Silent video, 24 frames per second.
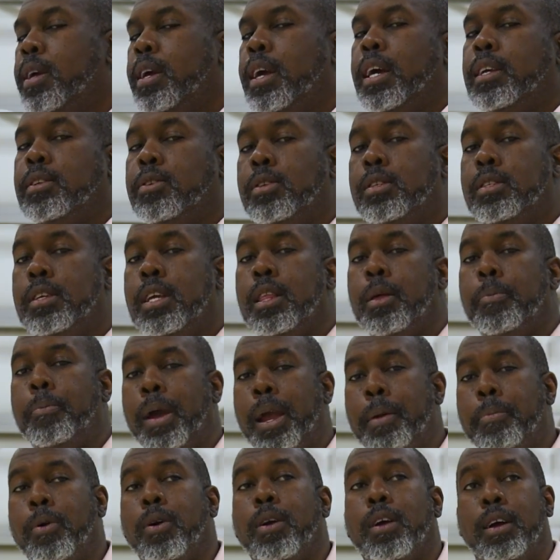As you see, the
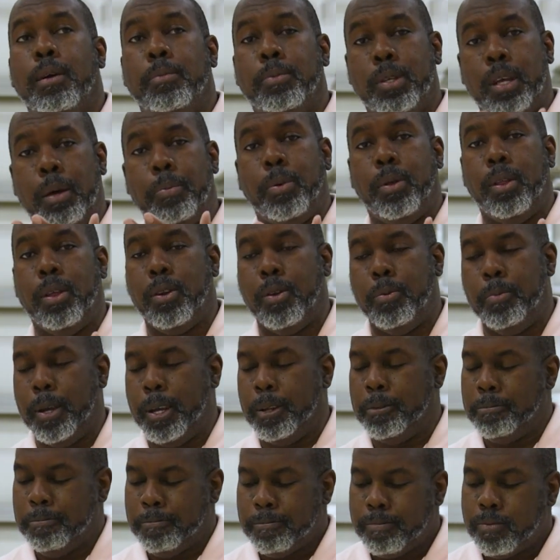paper comes up a little
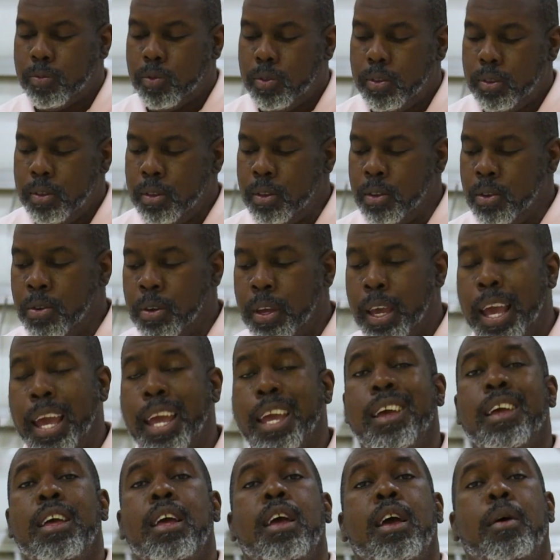bit. Okay,
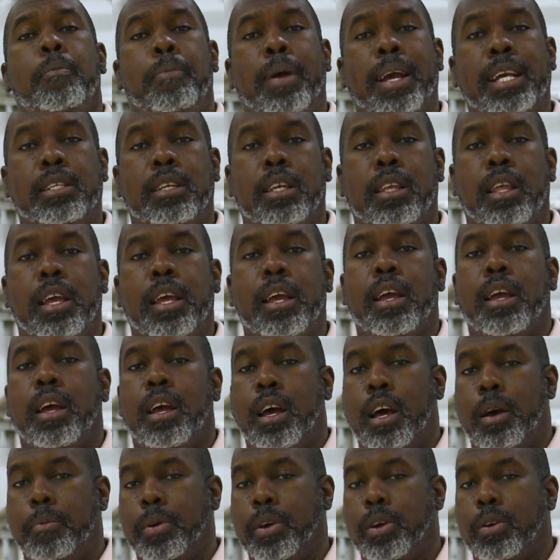basically,
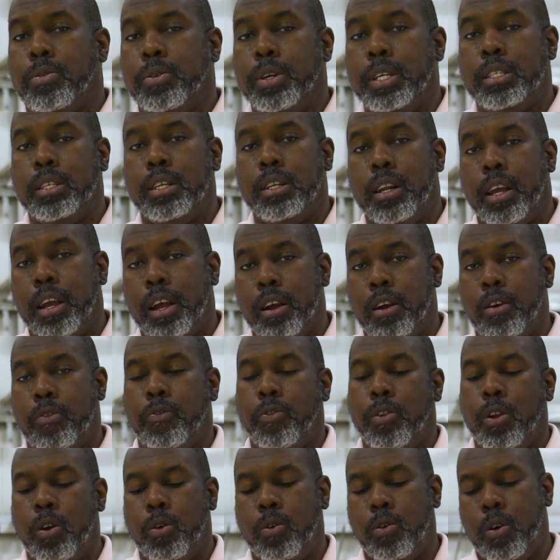I'm increasing the
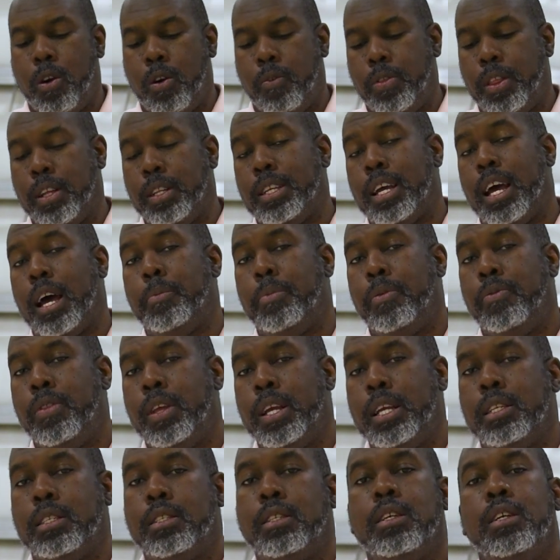airflow over the top of
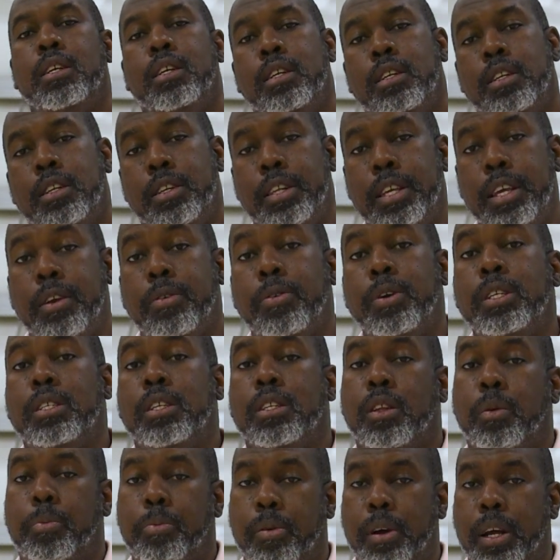this,
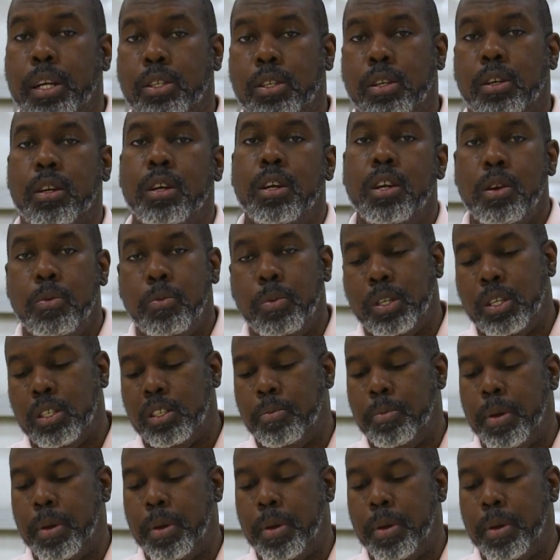decreasing the pressure, which is